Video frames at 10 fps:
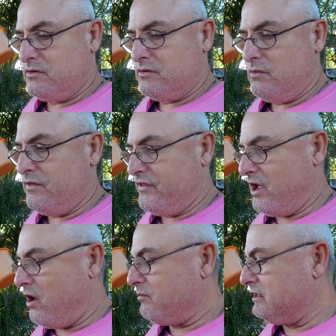what they
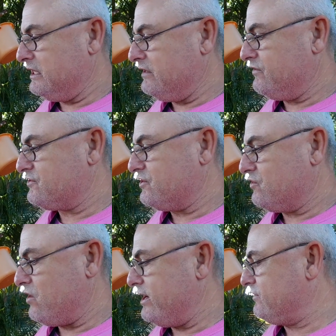all believe is the
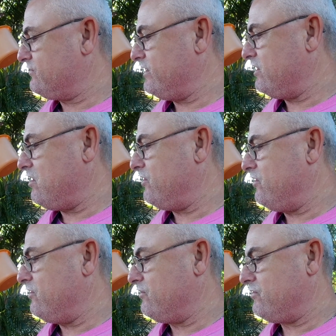greatest thing on
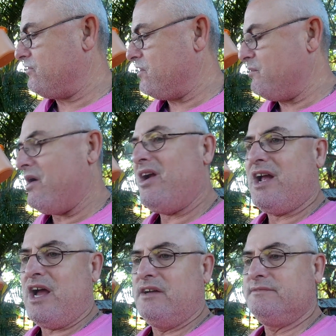earth,
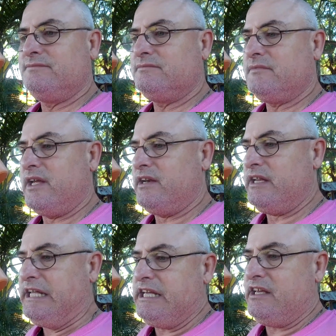America, and
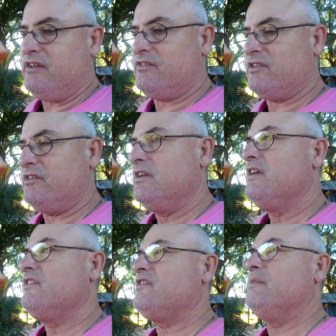ease and
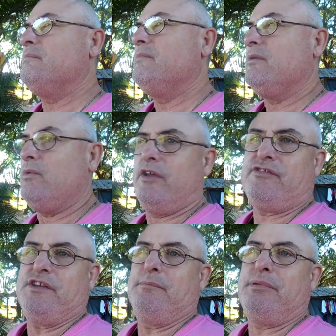
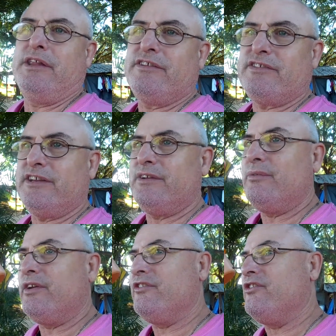simplicity.
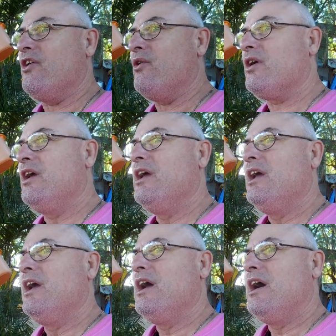What a joke.
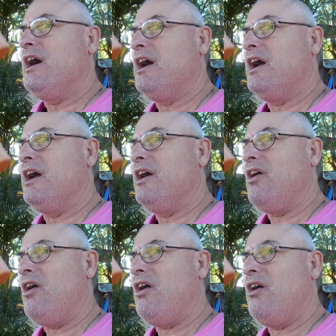
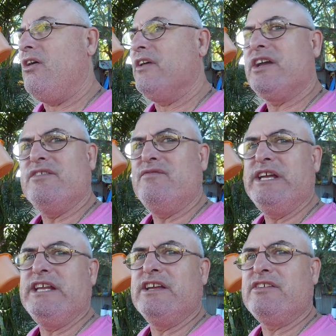All the
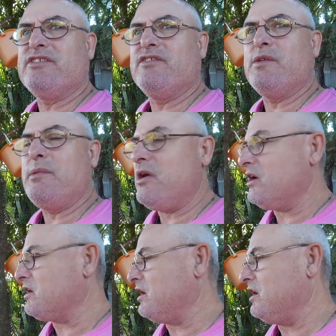convenience of
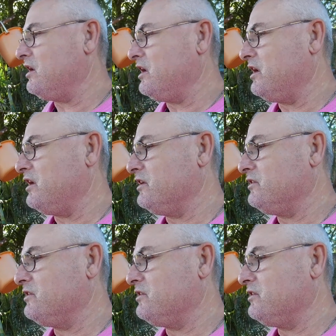America, and